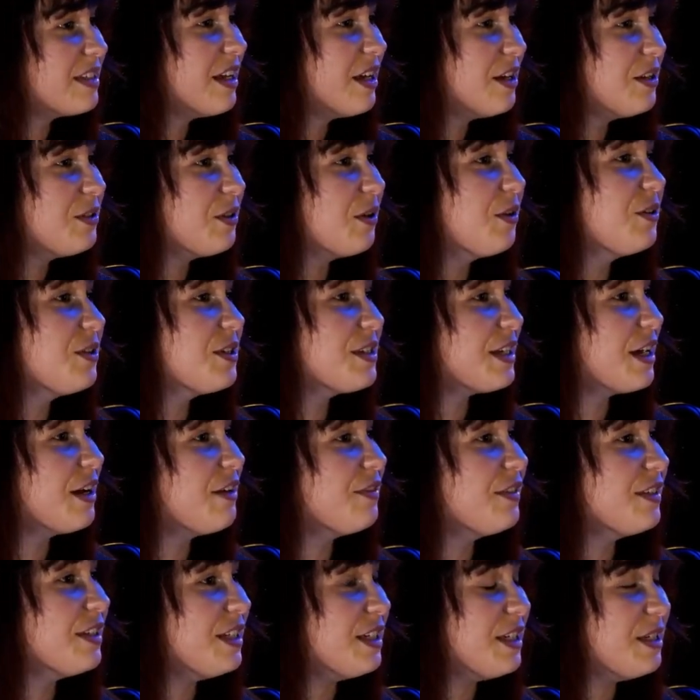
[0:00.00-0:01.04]
throwing yourself
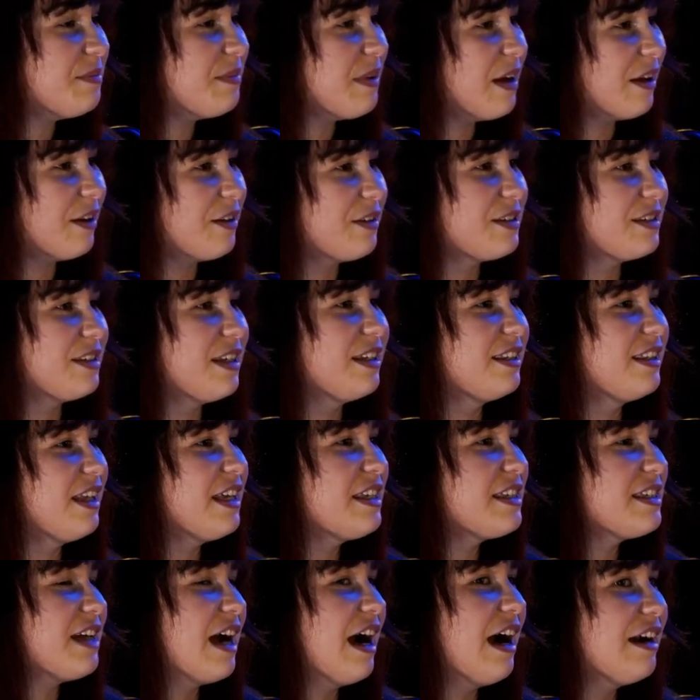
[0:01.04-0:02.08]
at the deep end, because
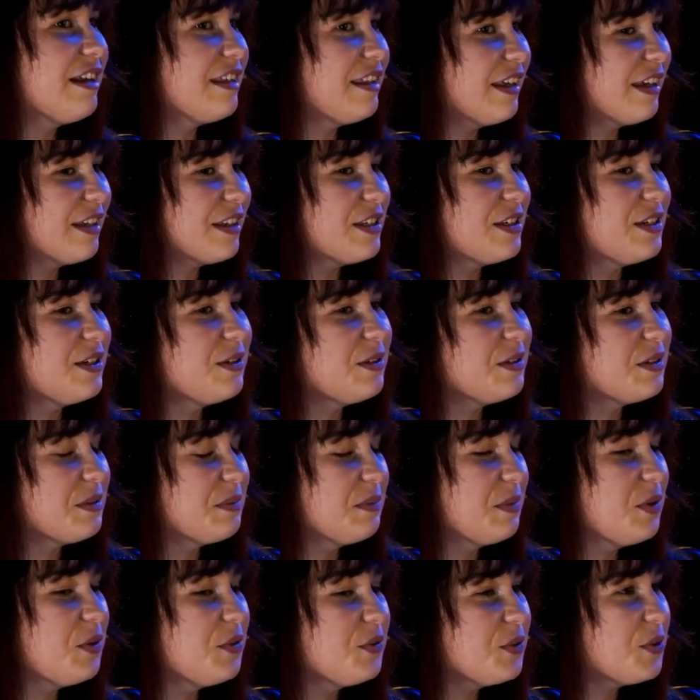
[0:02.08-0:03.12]
that's a hard thing to do, to
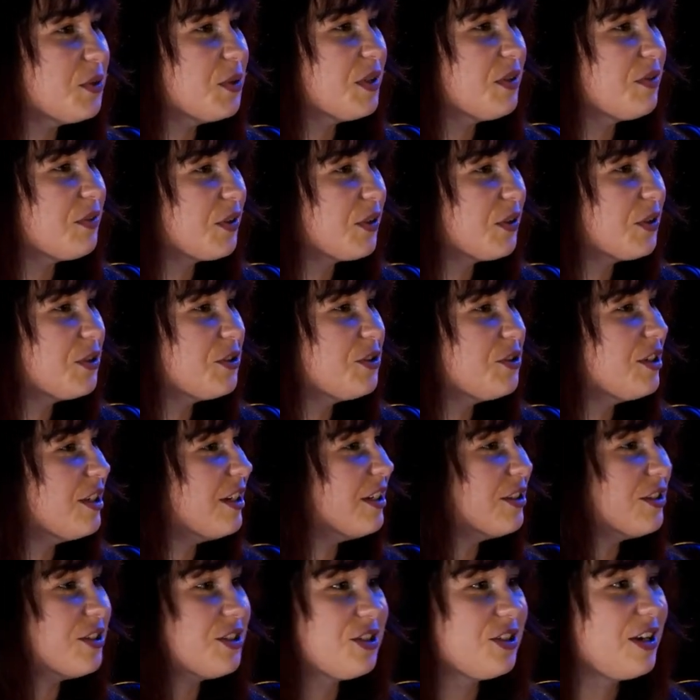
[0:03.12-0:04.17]
move to a different country
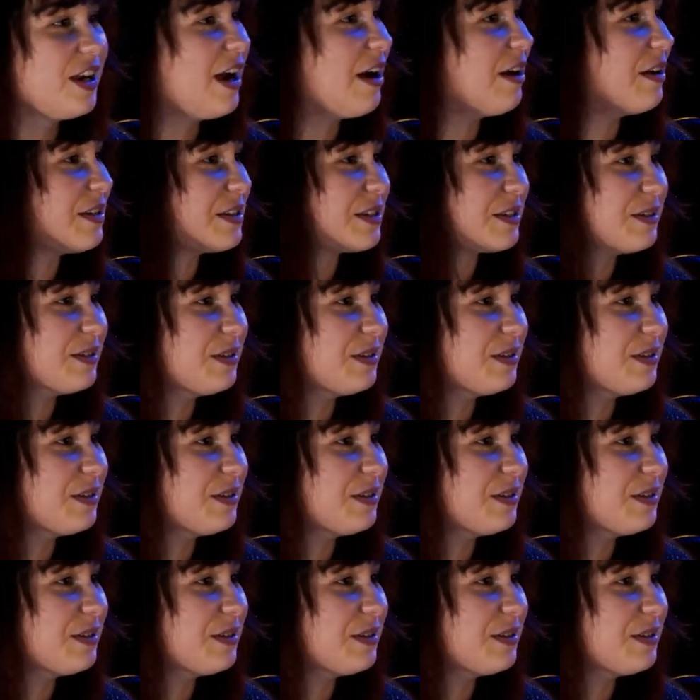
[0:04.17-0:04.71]
straight out of school.